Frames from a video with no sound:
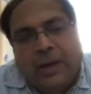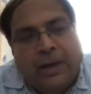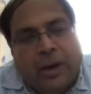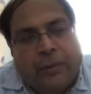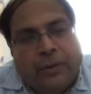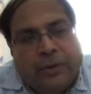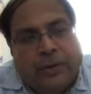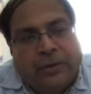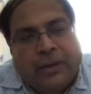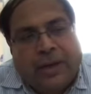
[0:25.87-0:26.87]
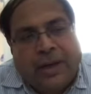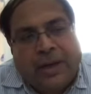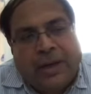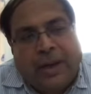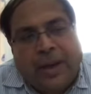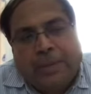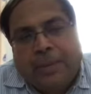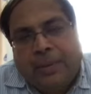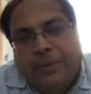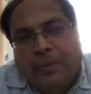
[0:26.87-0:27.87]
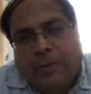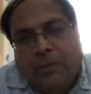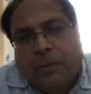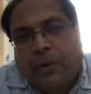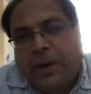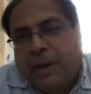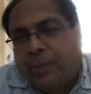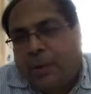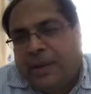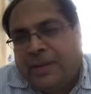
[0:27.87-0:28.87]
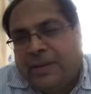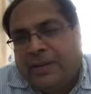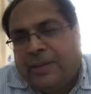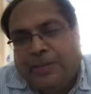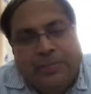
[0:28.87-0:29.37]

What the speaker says: Dow futures currently up 400 points.